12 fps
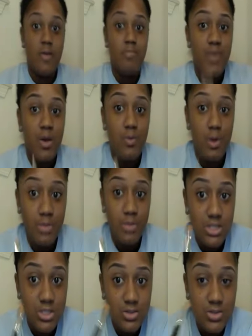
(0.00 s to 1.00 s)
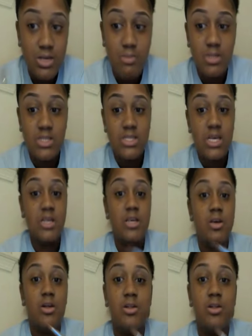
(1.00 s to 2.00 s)
And what I'm going to do is I'm going to take it,
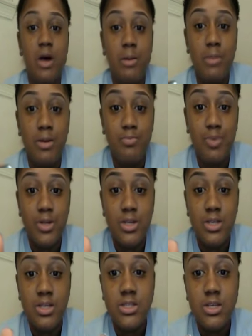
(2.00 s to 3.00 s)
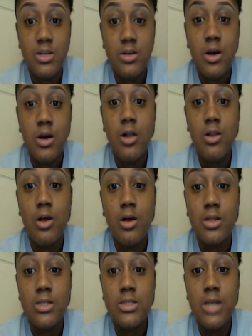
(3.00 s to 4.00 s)
I'm going to put the concealer along
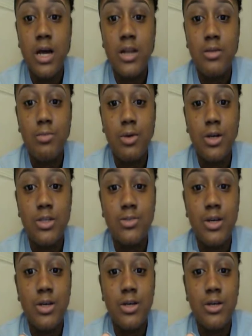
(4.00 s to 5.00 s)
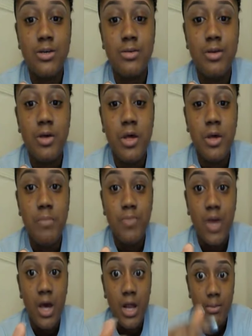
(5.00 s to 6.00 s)
the side of the brush right here.
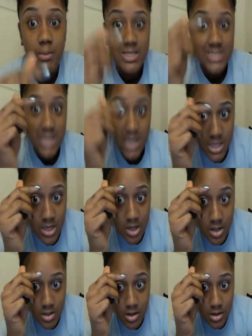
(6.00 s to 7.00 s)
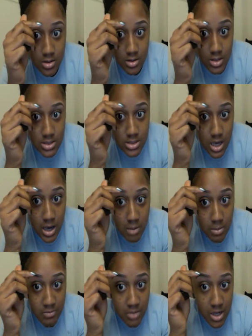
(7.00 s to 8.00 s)
And I'm going to take it along the top
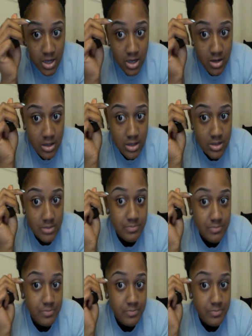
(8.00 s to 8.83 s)
of my hairline